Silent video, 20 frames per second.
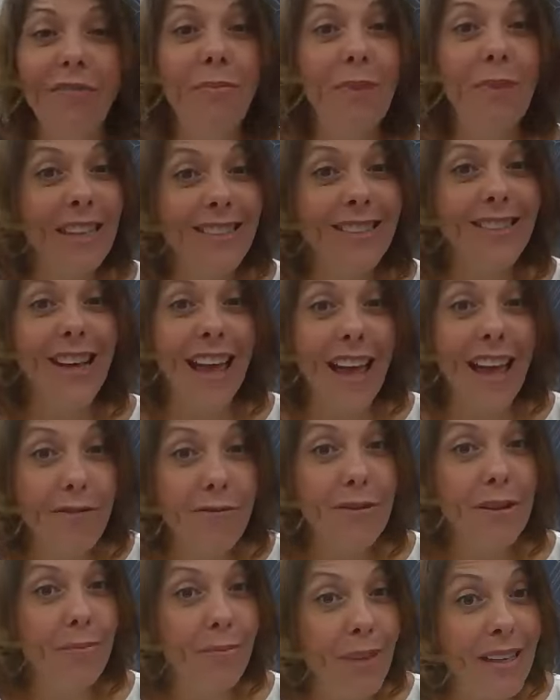been to
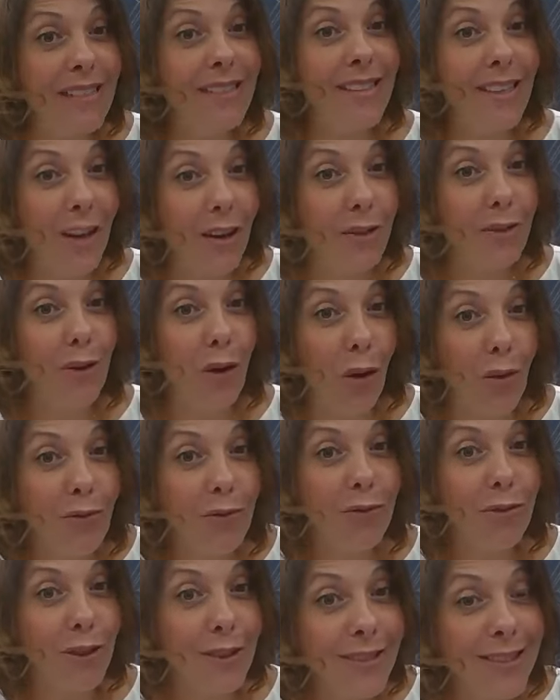every BCO
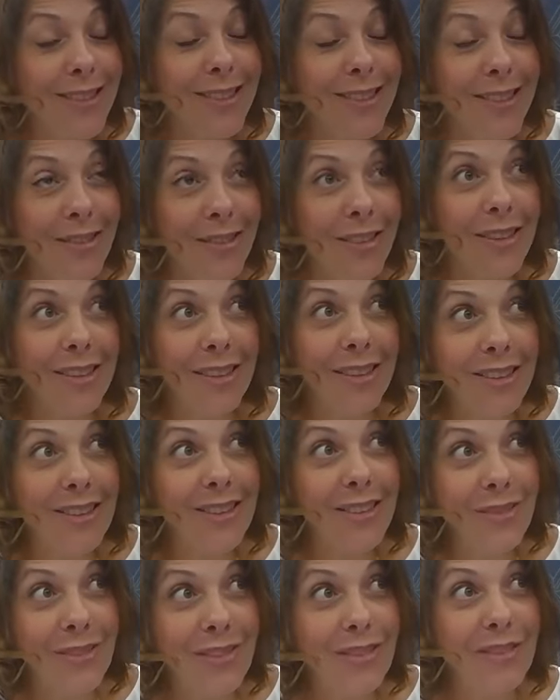conference for the
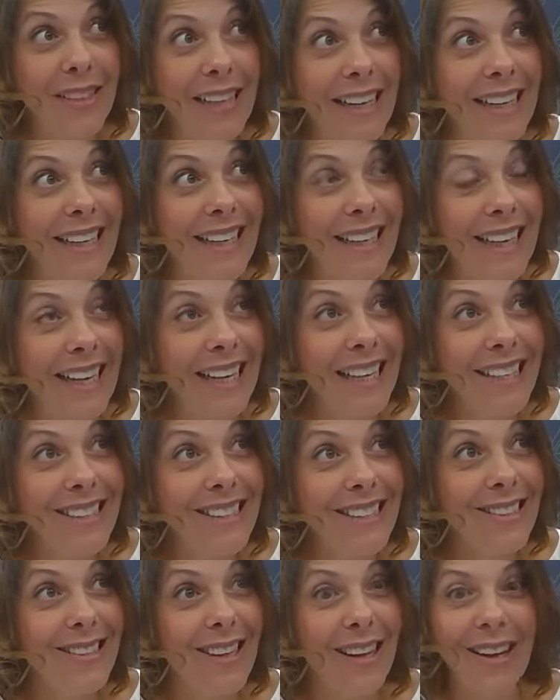last 15
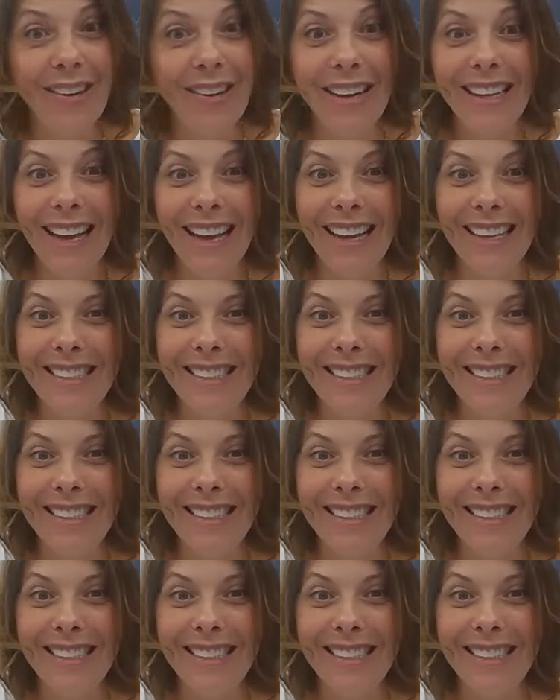years. So I guess